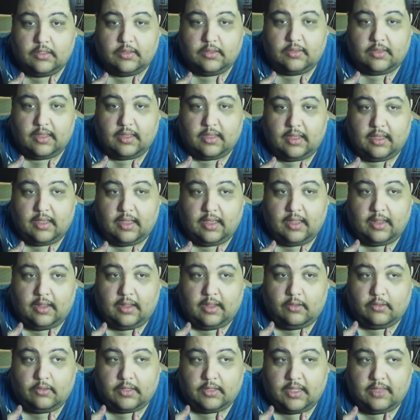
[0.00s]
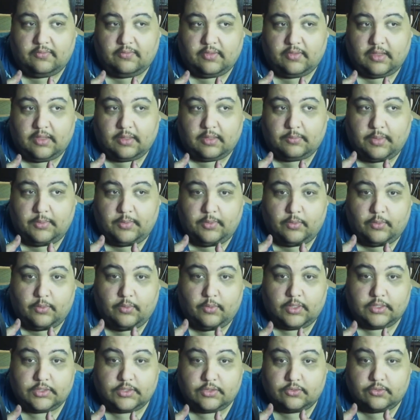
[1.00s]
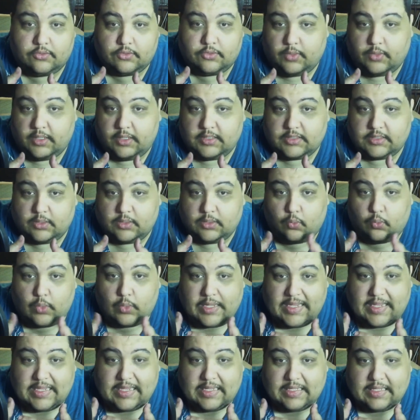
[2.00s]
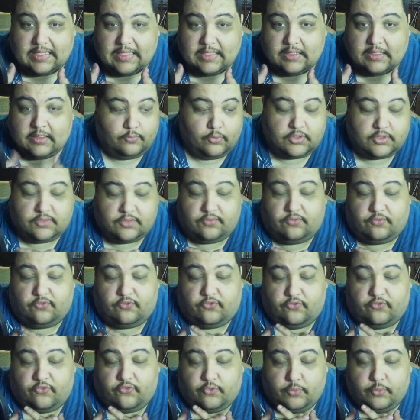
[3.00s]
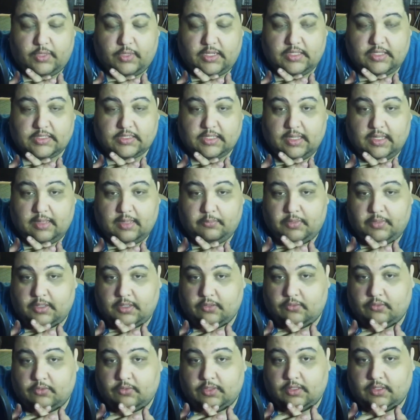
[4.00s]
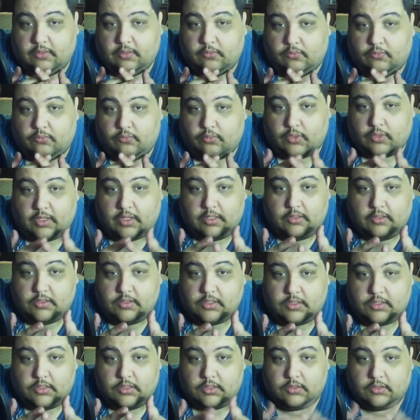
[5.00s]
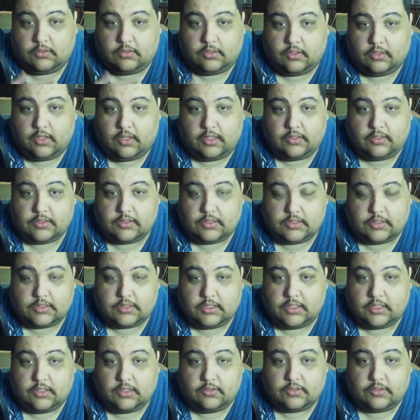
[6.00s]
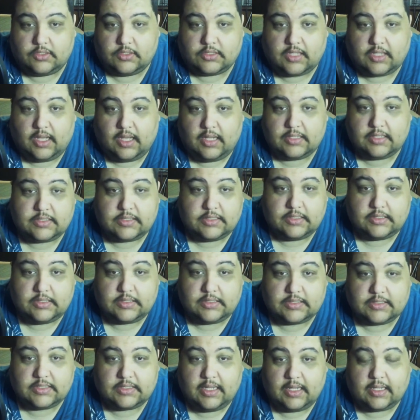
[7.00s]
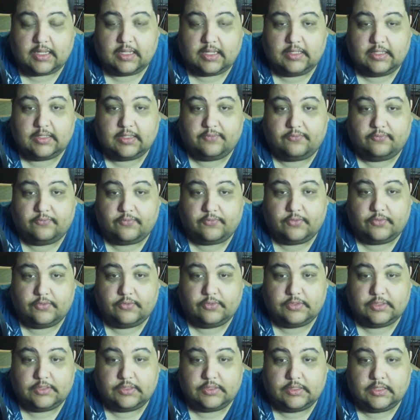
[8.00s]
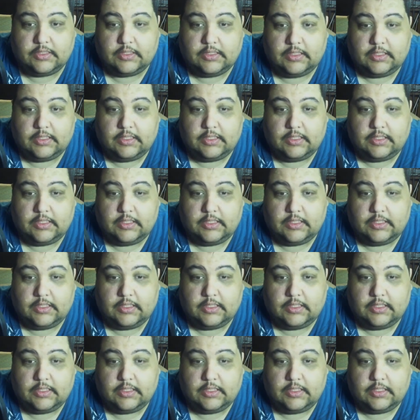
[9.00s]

that I only have it like maybe once or twice a week, which for me is a lot better than what I used to do. I used to sit here and just constantly snack on different foods, and